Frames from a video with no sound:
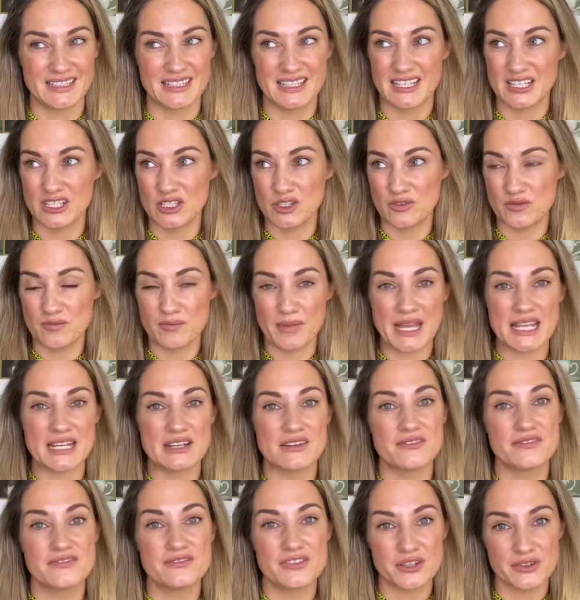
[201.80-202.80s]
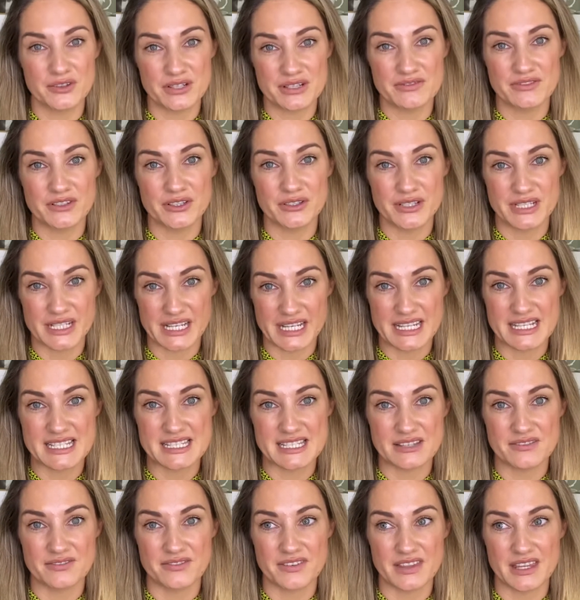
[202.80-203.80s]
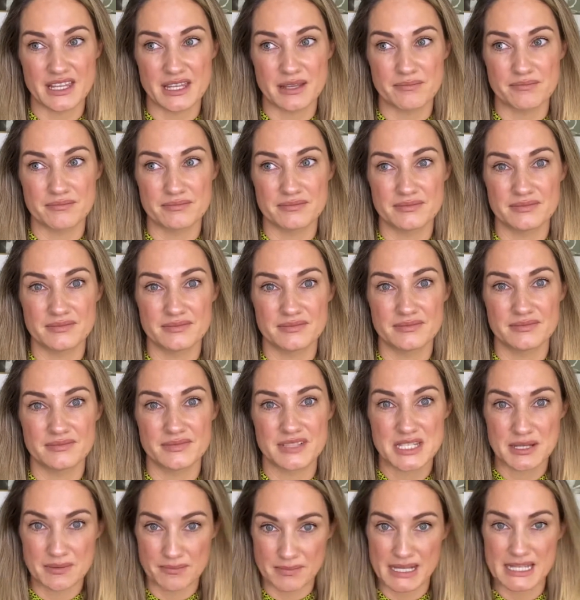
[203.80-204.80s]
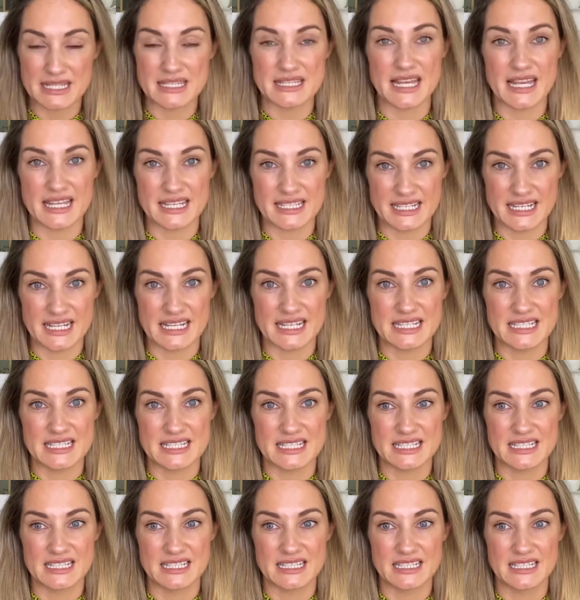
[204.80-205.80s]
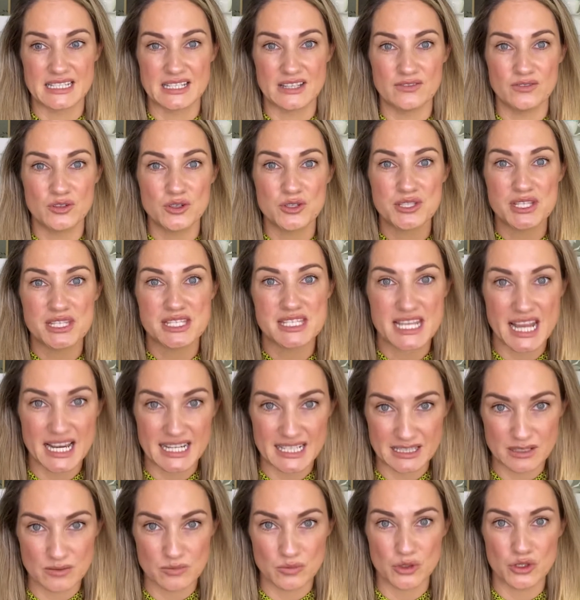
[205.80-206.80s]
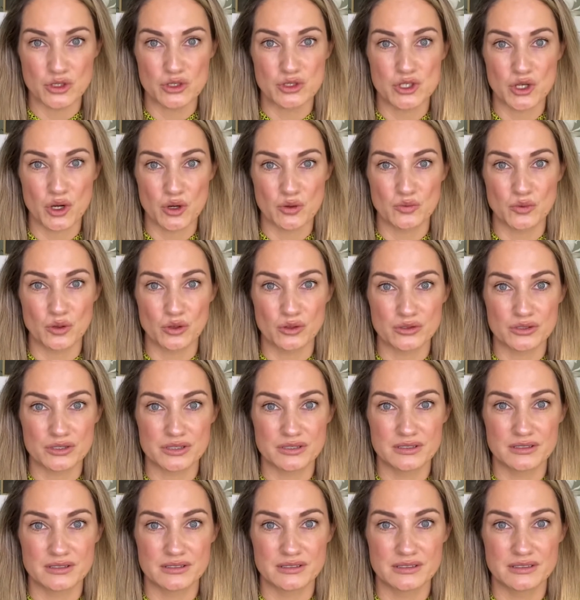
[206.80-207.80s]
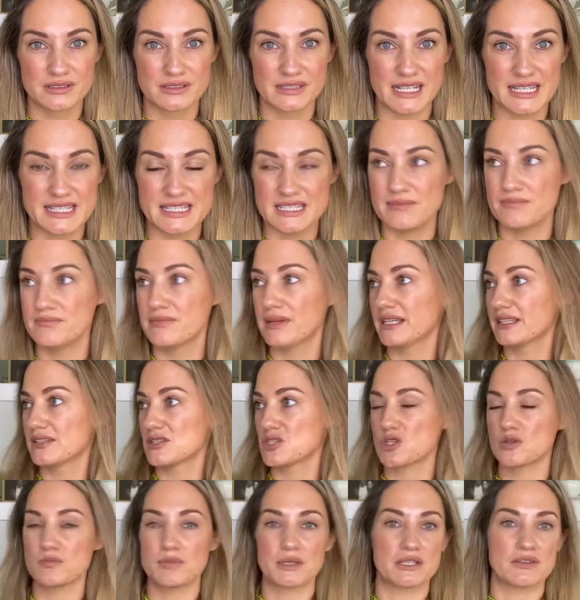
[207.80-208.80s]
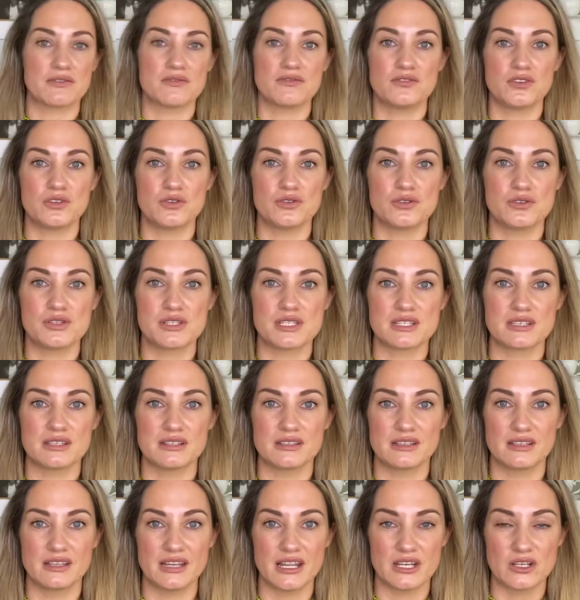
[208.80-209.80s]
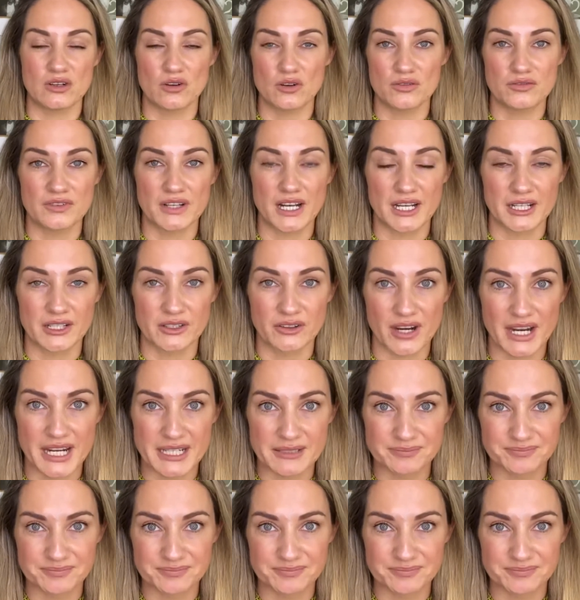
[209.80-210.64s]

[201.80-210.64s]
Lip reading: You've made it very easy for them to meet that need versus telling them what you don't want and then being super confused and not feeling great.